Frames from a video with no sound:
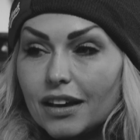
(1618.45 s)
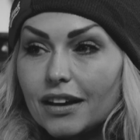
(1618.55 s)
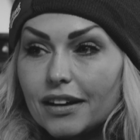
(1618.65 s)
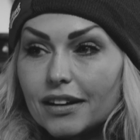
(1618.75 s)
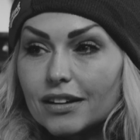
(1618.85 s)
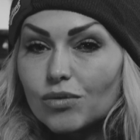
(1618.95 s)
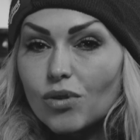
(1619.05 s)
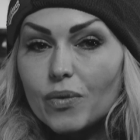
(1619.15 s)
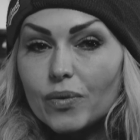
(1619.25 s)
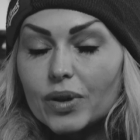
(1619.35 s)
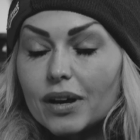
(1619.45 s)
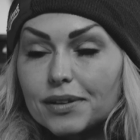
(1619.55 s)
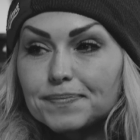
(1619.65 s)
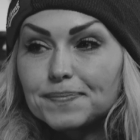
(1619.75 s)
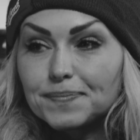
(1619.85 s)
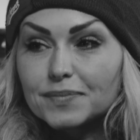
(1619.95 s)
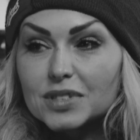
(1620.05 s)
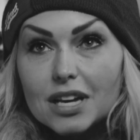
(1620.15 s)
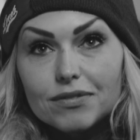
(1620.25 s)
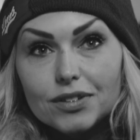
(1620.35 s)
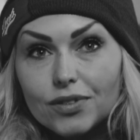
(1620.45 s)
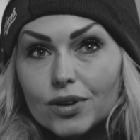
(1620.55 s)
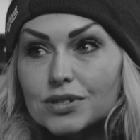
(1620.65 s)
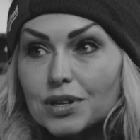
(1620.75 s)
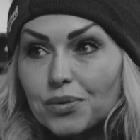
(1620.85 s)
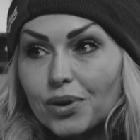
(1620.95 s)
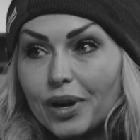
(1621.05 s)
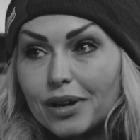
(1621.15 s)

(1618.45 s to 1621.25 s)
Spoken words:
Yeah. Well, yeah. Safety first. I wore a